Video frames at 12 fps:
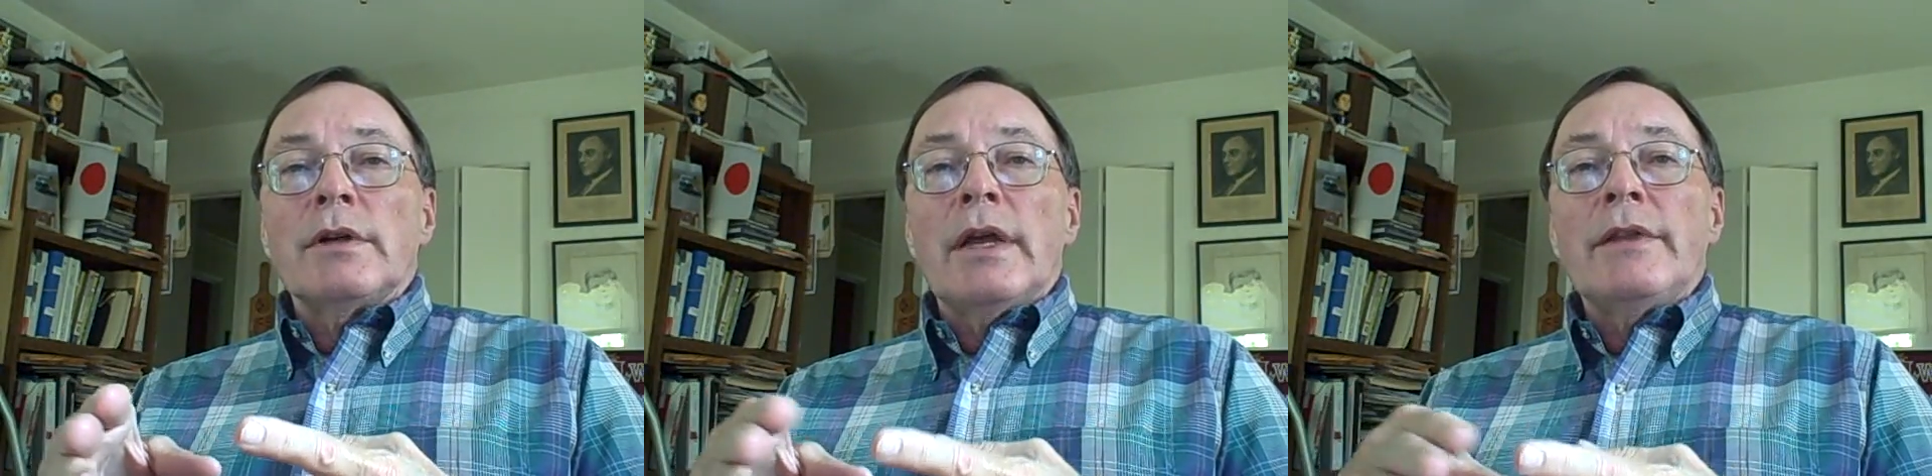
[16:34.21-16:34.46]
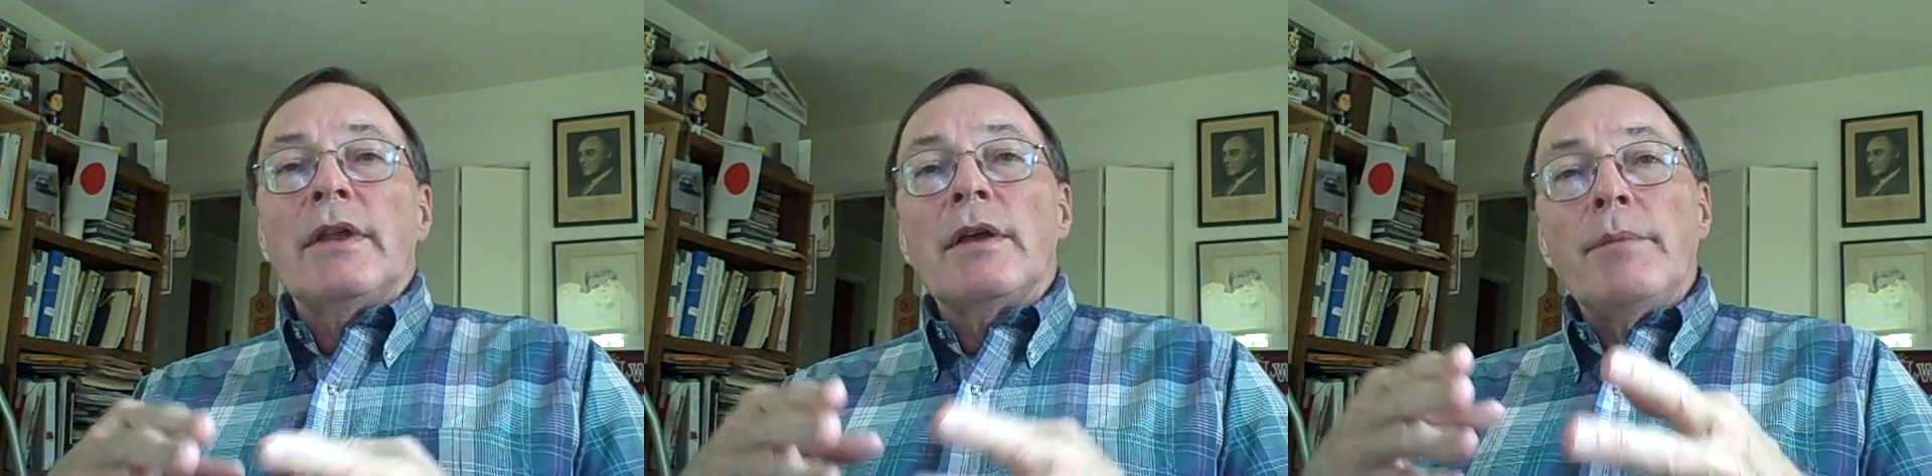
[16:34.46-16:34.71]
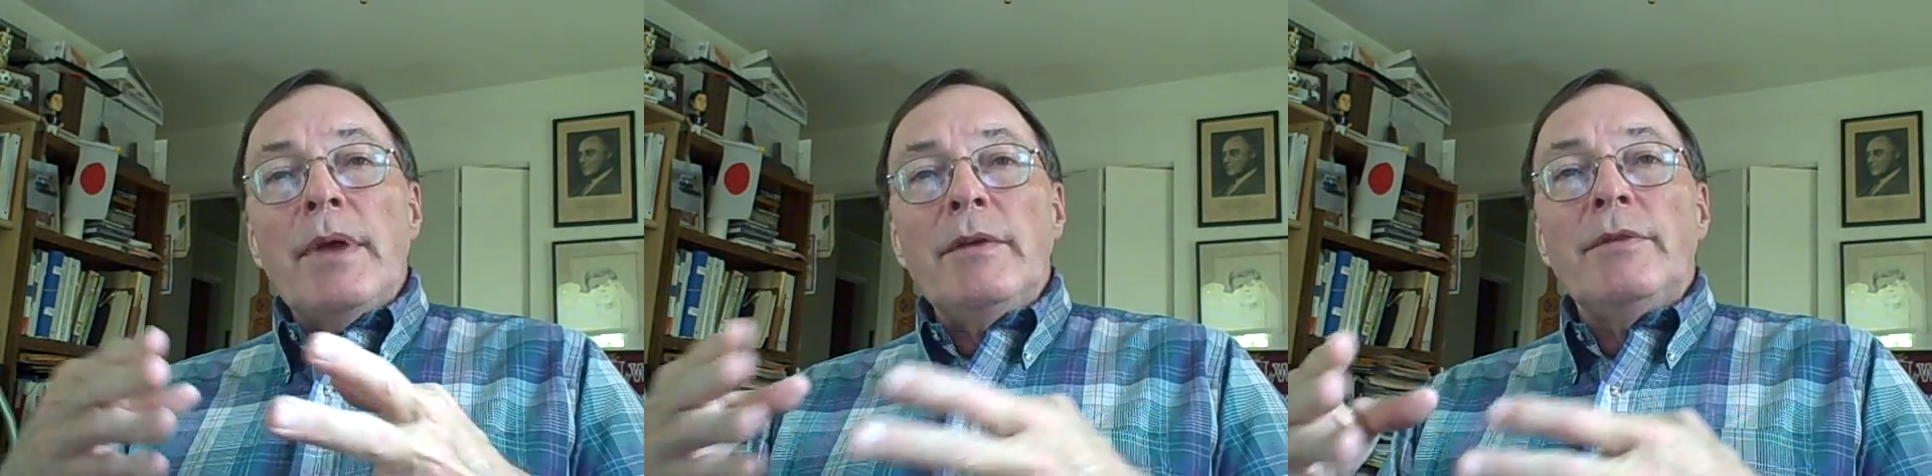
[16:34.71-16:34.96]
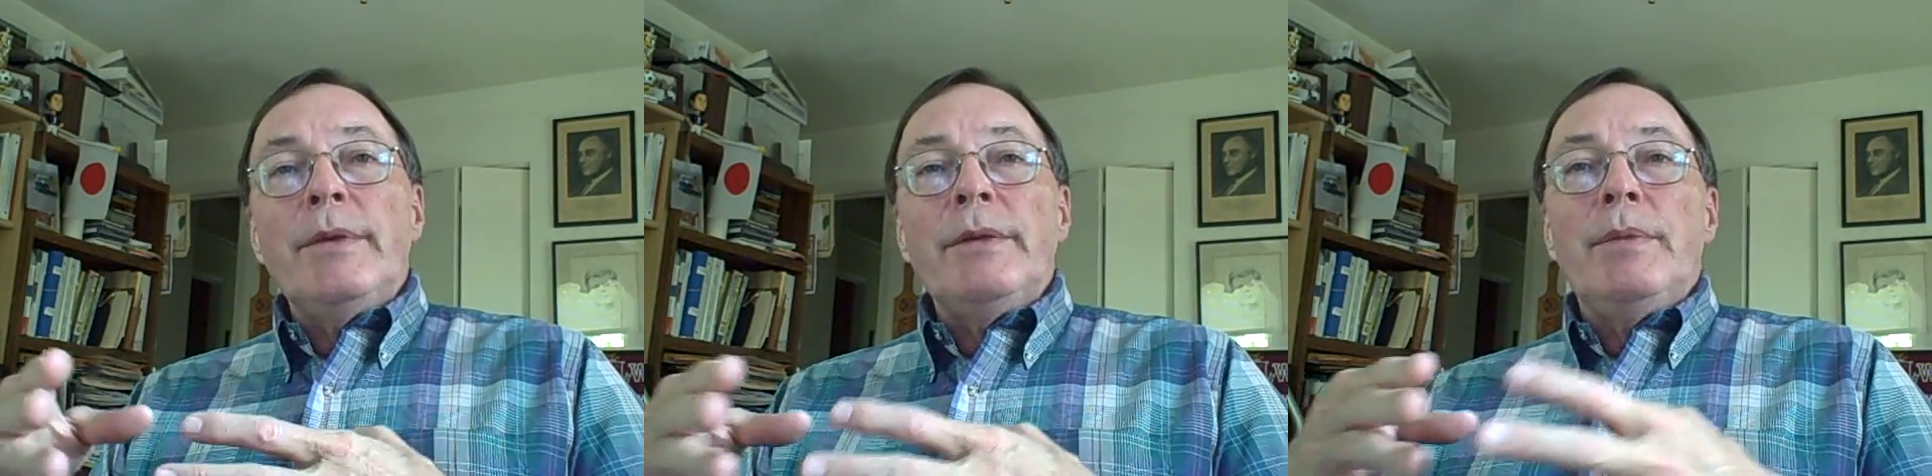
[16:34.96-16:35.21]
and there'll
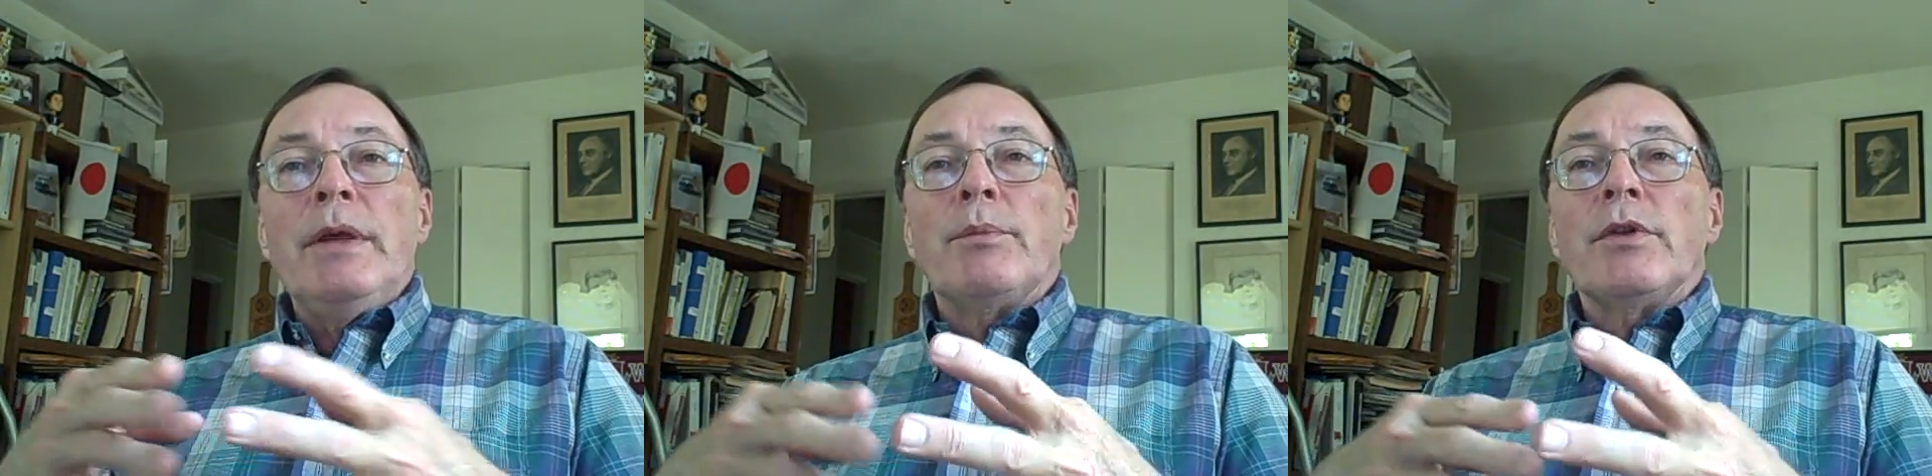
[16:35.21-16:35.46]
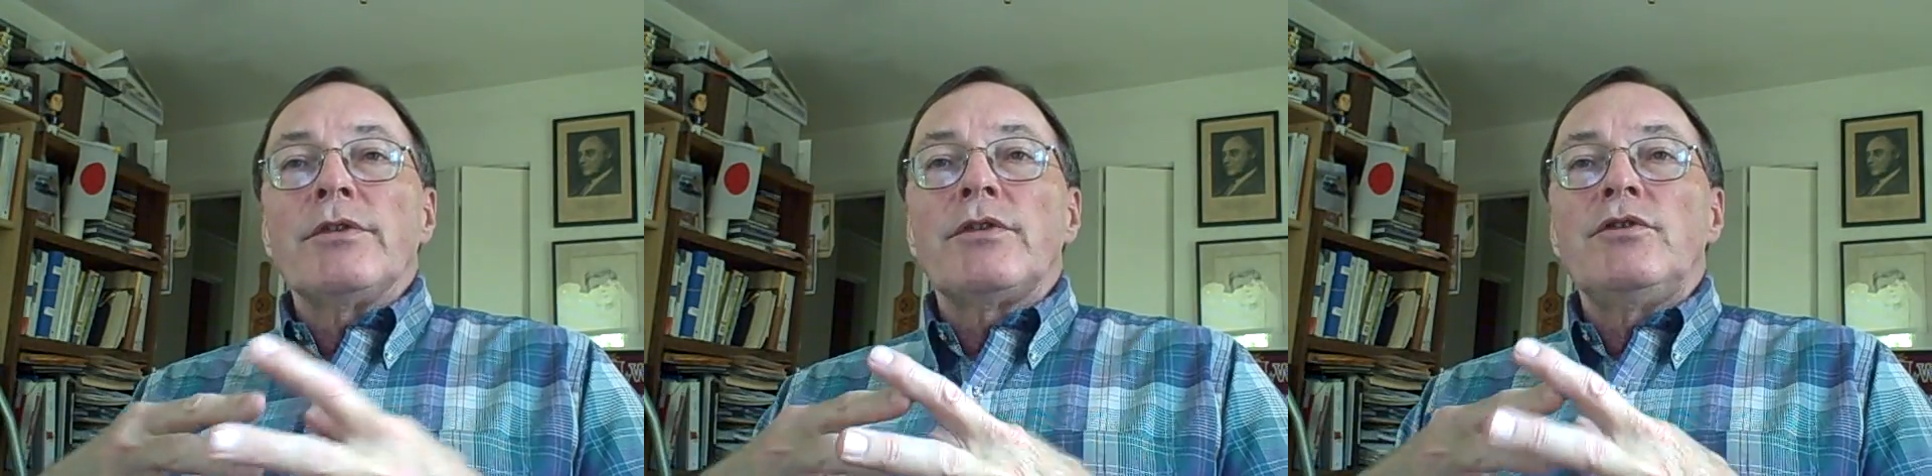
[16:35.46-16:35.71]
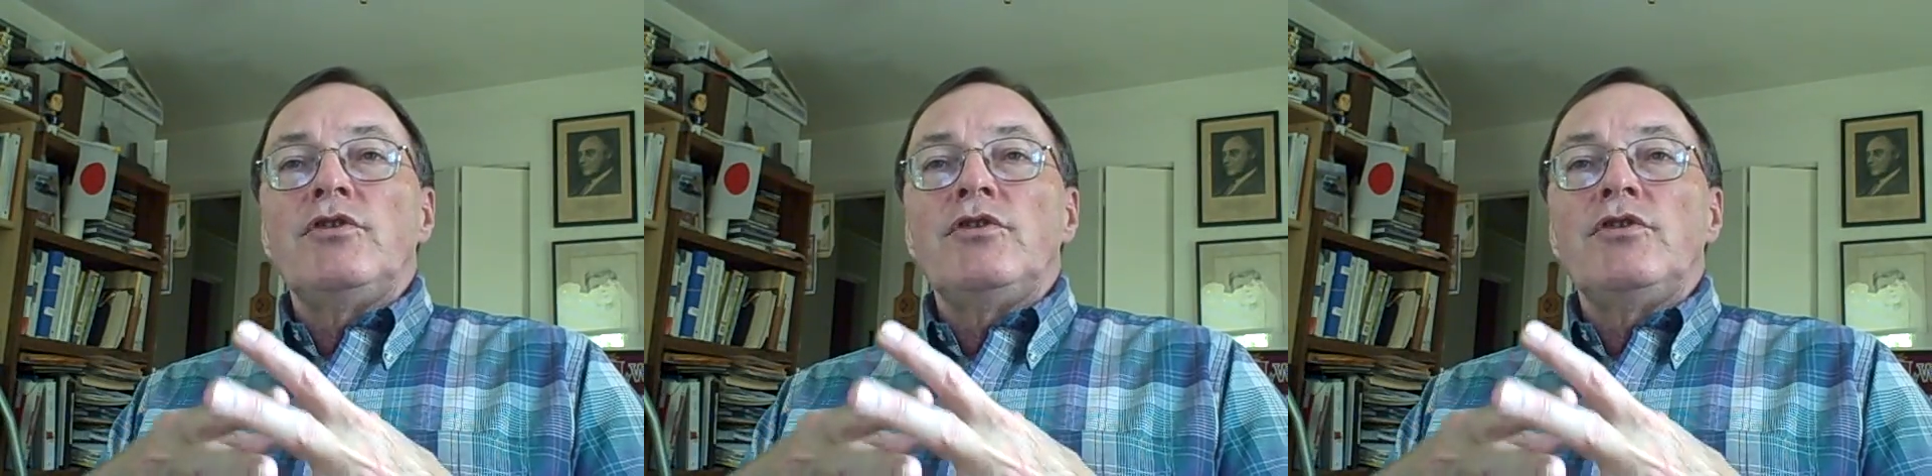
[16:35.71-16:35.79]
maybe be people